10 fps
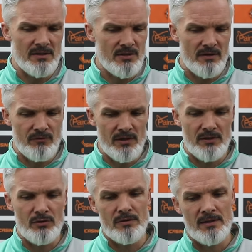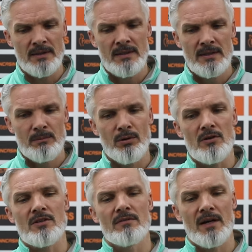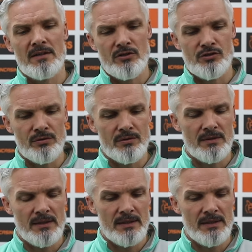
He's got a really good positive attitude